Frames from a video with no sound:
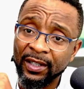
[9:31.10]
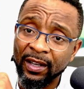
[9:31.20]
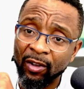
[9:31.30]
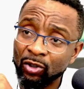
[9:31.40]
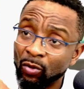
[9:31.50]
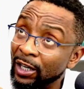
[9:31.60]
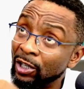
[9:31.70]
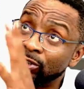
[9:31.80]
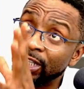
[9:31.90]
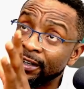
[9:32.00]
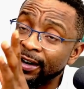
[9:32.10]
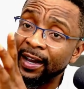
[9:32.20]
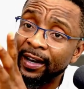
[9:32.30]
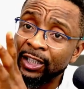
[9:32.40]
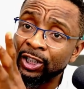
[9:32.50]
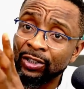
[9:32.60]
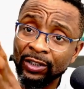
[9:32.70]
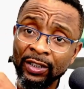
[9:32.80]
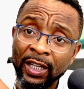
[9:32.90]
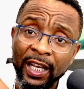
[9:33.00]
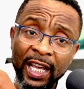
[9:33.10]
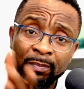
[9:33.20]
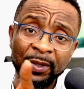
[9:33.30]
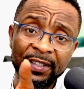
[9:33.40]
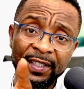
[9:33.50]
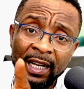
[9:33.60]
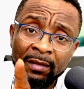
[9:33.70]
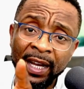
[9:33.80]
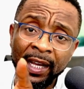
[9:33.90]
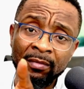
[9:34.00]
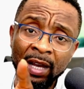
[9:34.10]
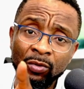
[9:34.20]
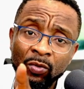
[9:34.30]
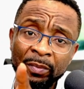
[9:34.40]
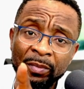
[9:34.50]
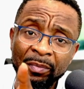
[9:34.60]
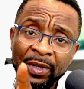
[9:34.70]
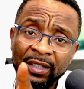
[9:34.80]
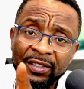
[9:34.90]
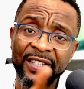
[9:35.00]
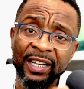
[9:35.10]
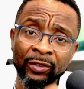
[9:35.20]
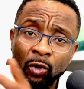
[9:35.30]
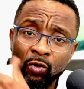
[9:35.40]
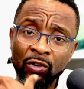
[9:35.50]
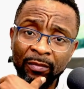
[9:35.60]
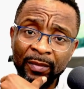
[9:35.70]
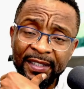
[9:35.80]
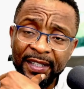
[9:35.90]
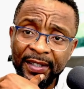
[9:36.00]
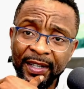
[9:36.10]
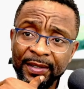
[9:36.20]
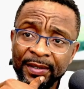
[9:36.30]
So when they do general election, APC, Egbe will win maybe 7 local government areas.